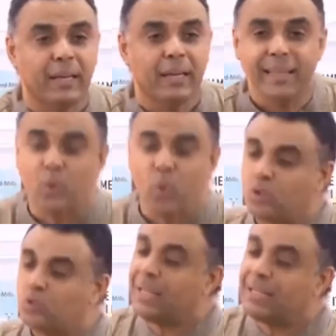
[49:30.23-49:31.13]
go
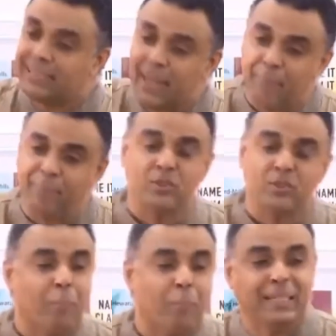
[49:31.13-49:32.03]
to the same place,
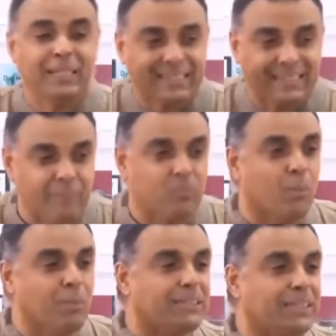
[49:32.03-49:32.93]
open the same room, and
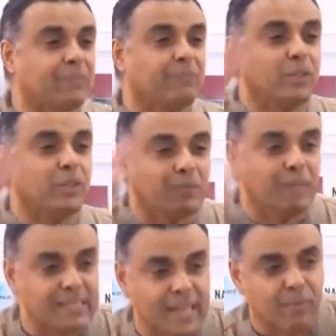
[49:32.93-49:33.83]
sit in front of the
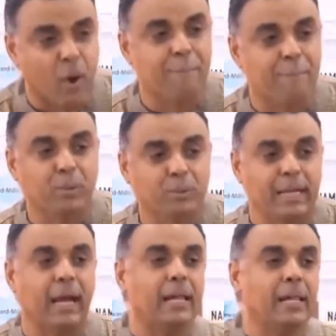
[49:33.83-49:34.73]
same computer.
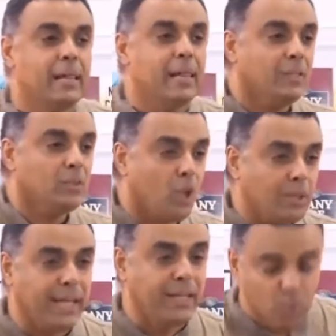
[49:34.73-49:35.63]
Don't
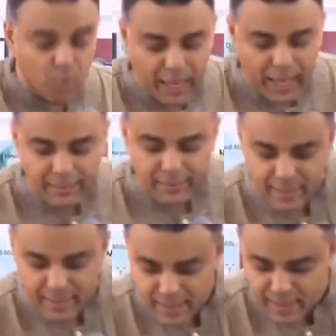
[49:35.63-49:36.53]
they do that?
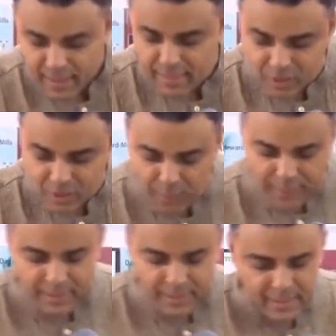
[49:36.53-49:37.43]
They do
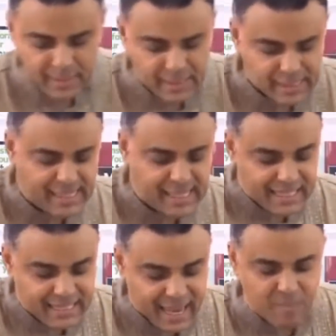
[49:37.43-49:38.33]
it. In the
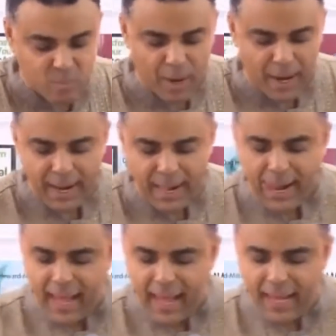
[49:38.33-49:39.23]
same way,
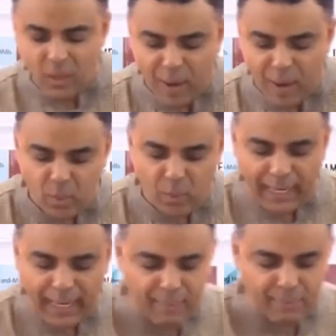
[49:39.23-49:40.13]
anyone who
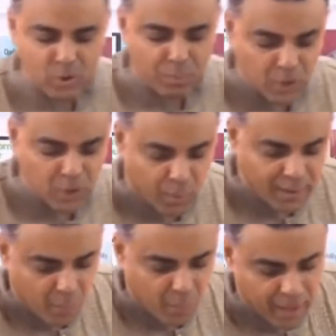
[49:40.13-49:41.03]
claims to be doing the
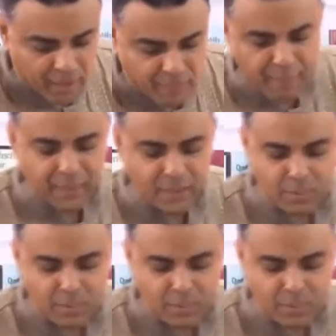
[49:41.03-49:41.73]
work of the ministry must